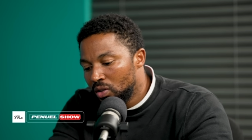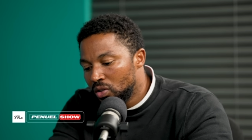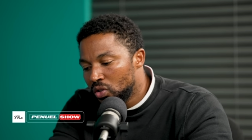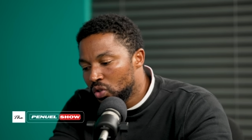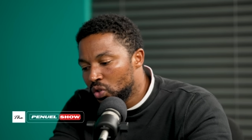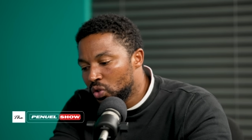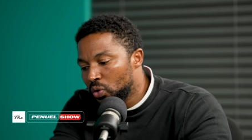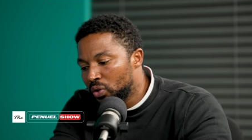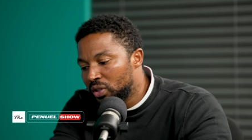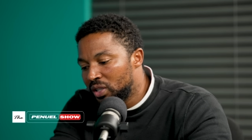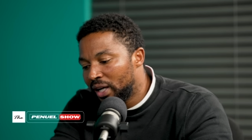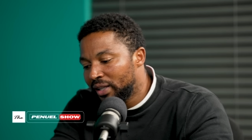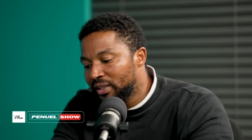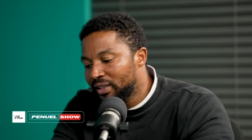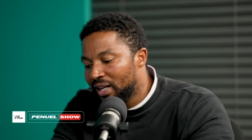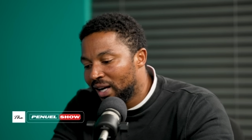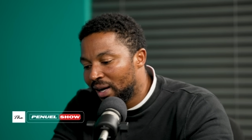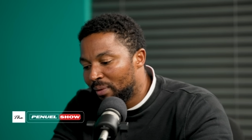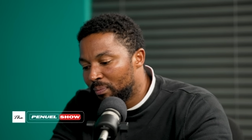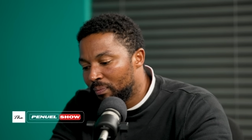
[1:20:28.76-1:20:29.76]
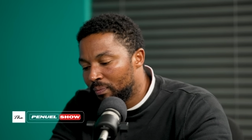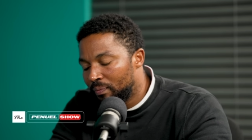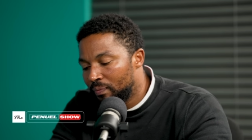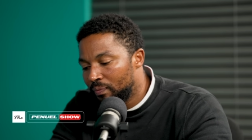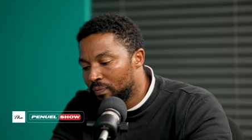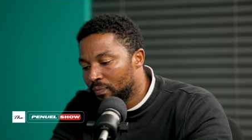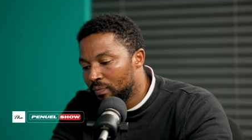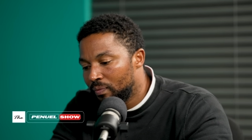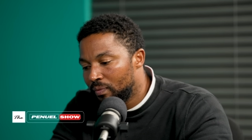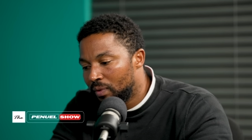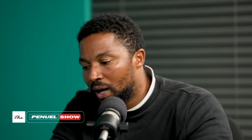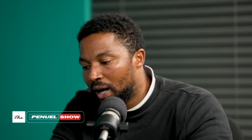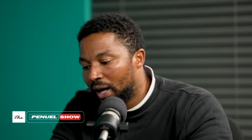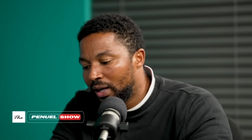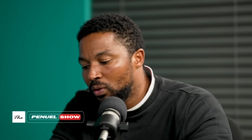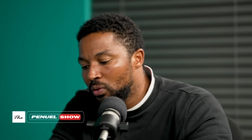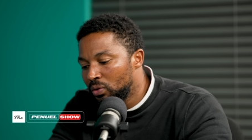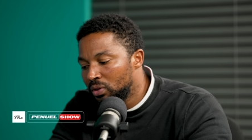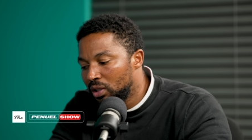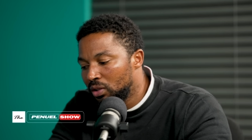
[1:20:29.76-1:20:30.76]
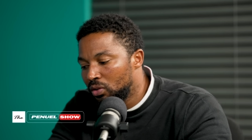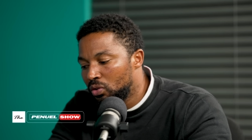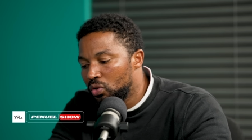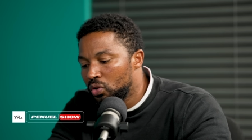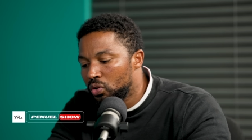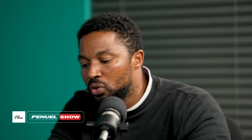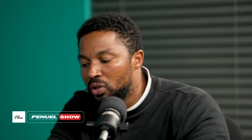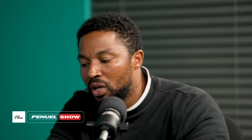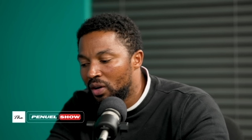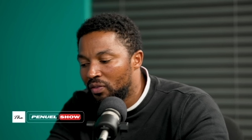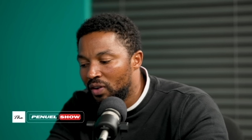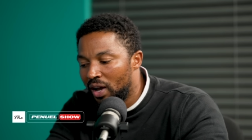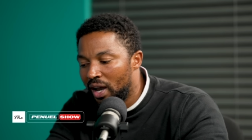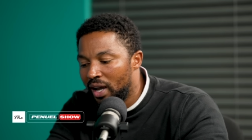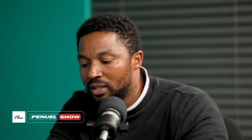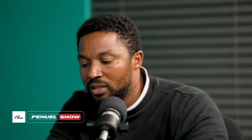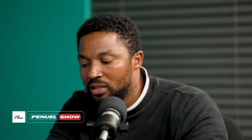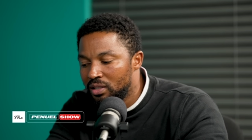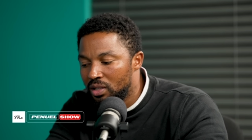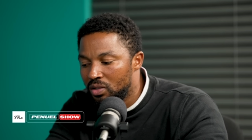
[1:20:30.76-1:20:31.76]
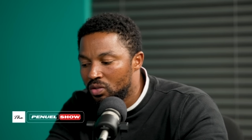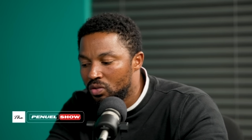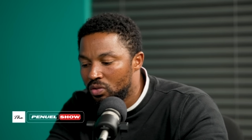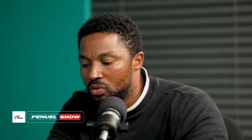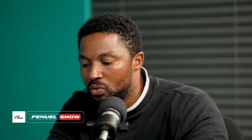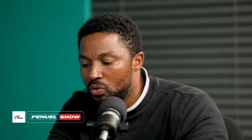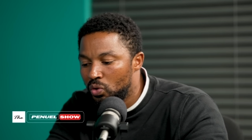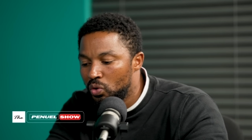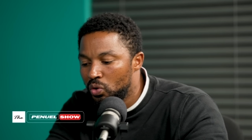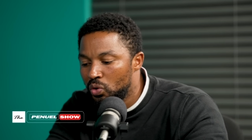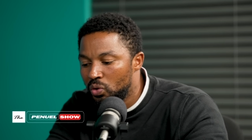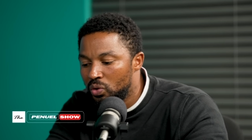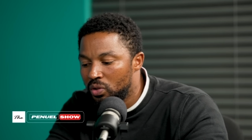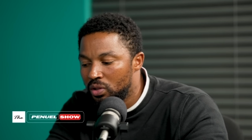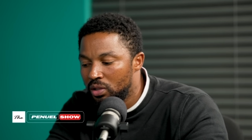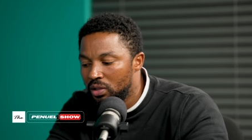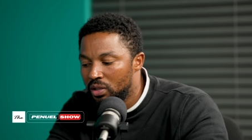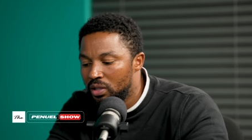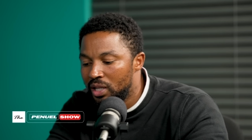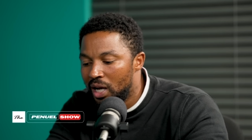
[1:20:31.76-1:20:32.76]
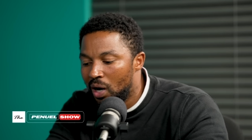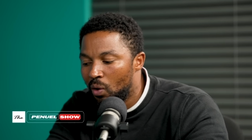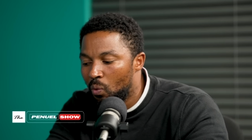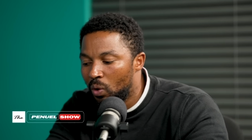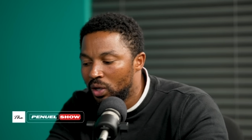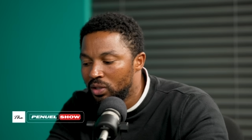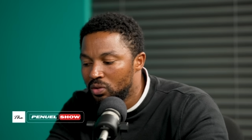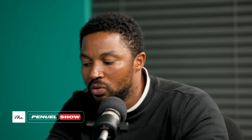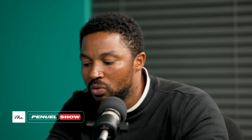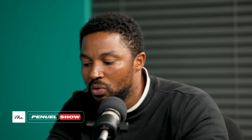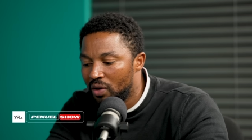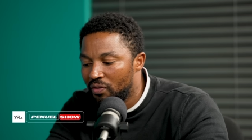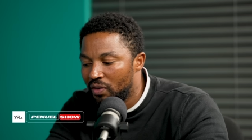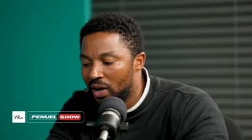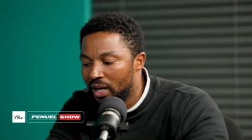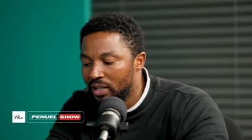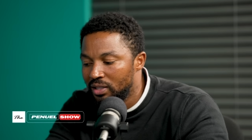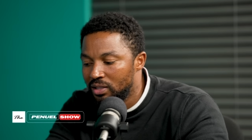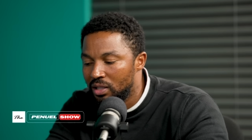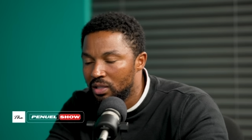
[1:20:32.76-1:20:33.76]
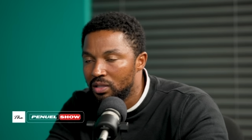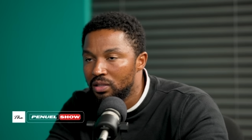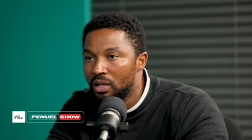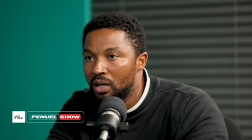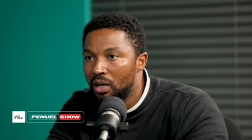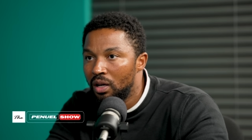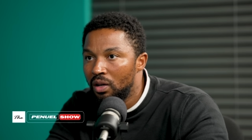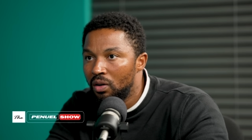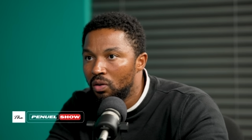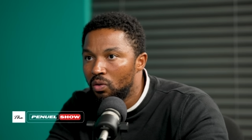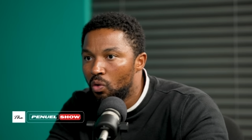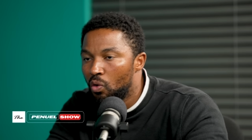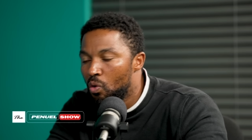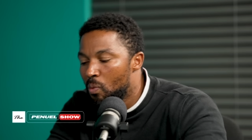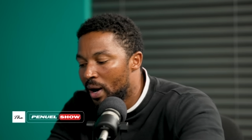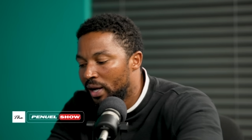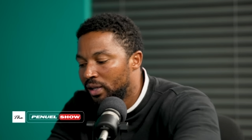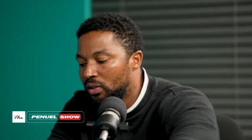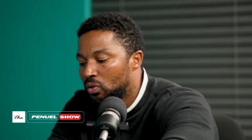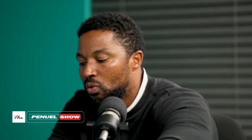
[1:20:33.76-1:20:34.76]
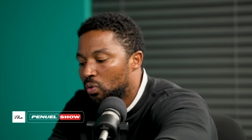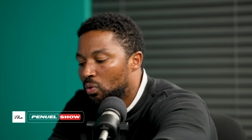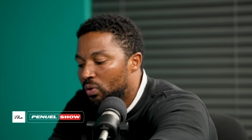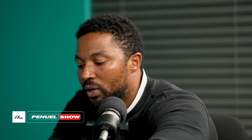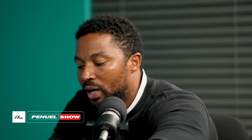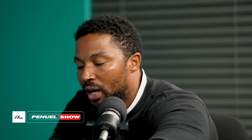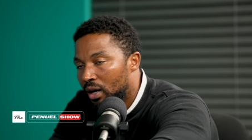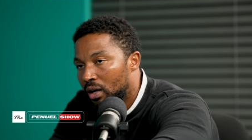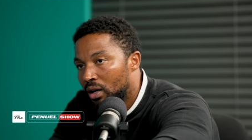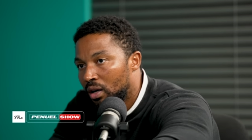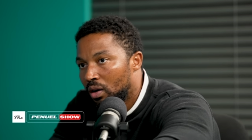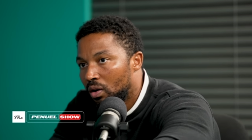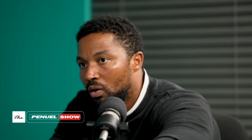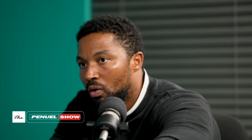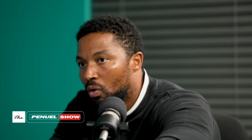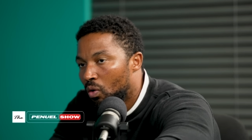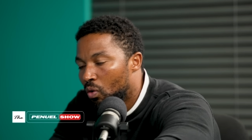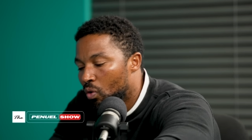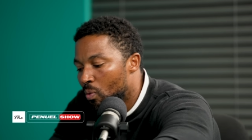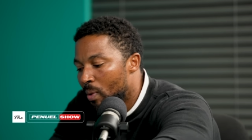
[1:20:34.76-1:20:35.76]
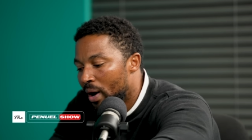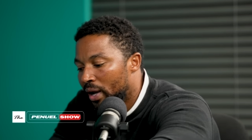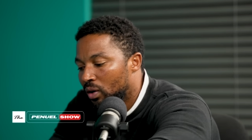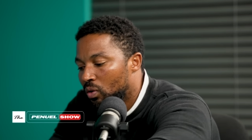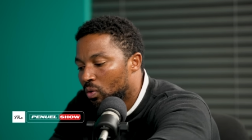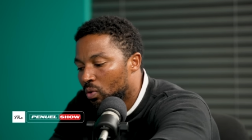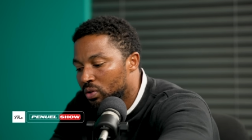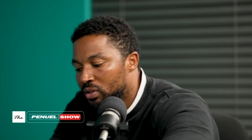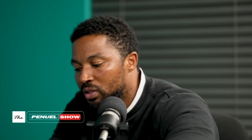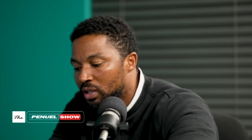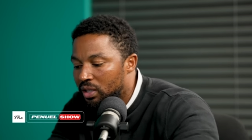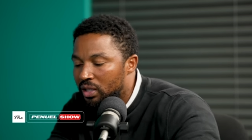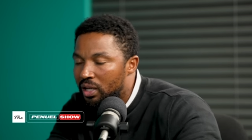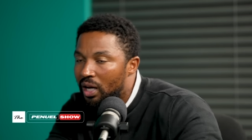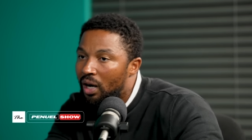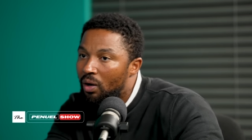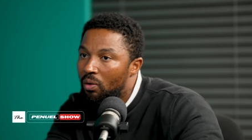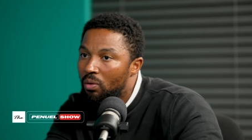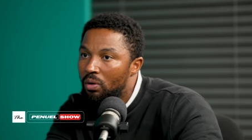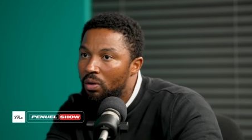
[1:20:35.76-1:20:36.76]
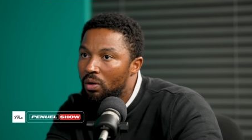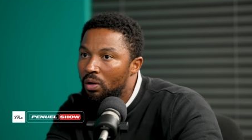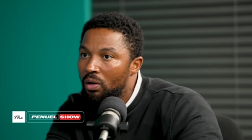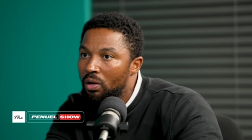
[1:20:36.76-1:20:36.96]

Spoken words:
Should that come? I don't think you should have access. You should now want to have access. Ukuba induna or ukuba inkosi endawo.